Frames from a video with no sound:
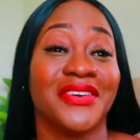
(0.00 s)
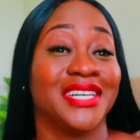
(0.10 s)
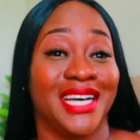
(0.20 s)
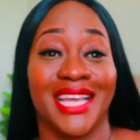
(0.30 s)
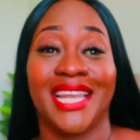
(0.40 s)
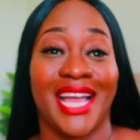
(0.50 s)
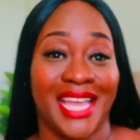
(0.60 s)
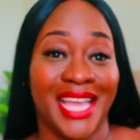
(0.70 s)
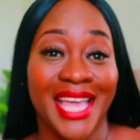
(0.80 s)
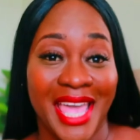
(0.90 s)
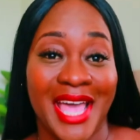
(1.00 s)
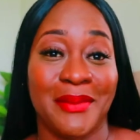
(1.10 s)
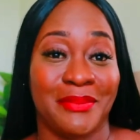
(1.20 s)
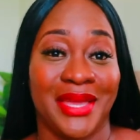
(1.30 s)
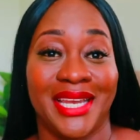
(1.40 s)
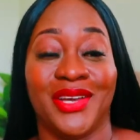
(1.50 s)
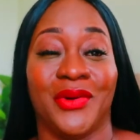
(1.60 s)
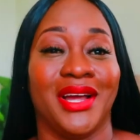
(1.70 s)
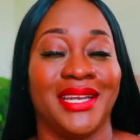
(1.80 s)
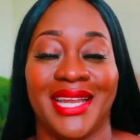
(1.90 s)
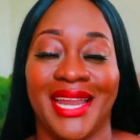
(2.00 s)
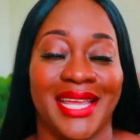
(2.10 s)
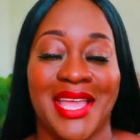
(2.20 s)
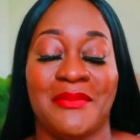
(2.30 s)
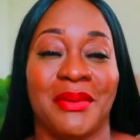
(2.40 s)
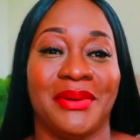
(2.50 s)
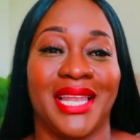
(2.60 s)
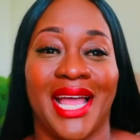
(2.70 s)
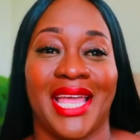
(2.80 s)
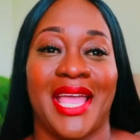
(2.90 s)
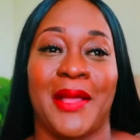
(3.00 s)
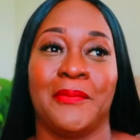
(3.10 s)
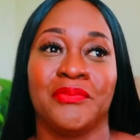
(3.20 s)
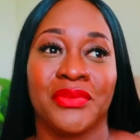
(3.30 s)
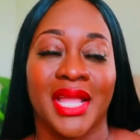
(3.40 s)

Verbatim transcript: a, like a camping or not a camping but like a